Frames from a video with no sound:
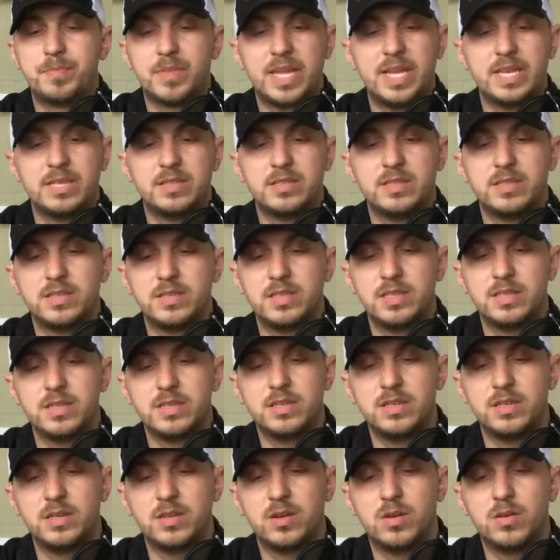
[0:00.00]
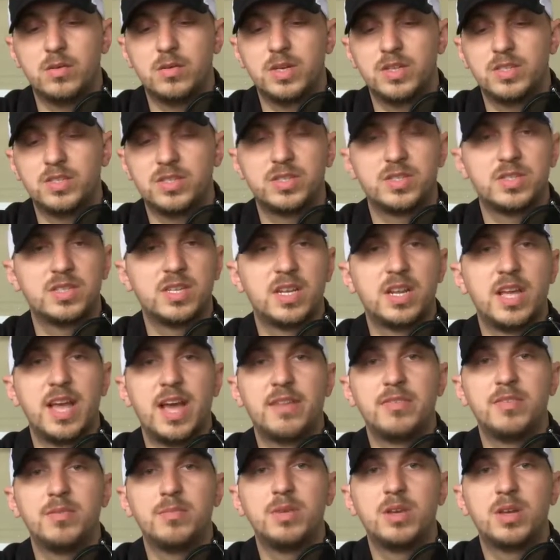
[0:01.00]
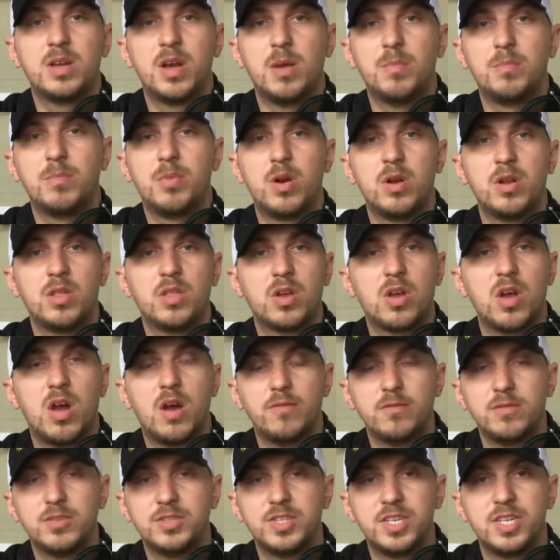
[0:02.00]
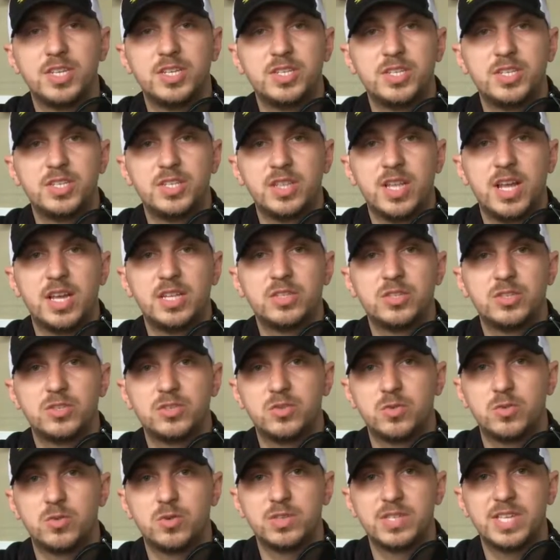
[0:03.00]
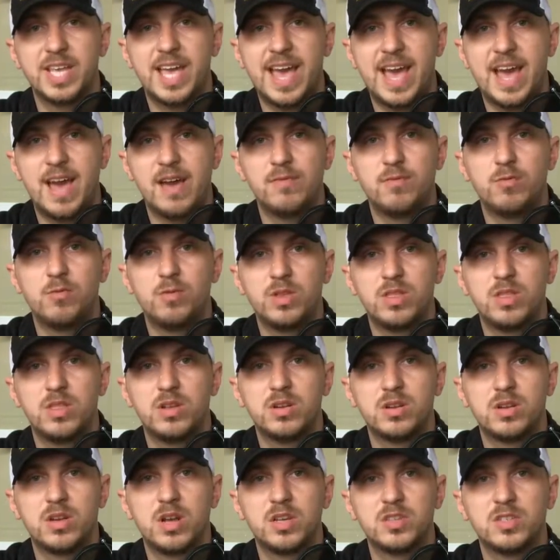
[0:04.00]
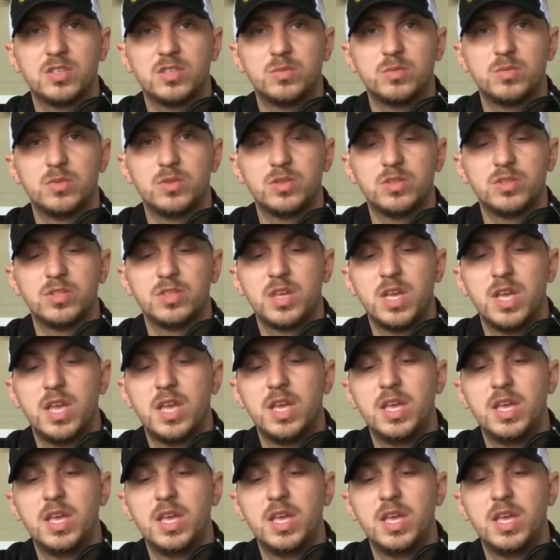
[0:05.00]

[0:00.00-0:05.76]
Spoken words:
It's just going to have to become part of the conversation that stores have with their customers.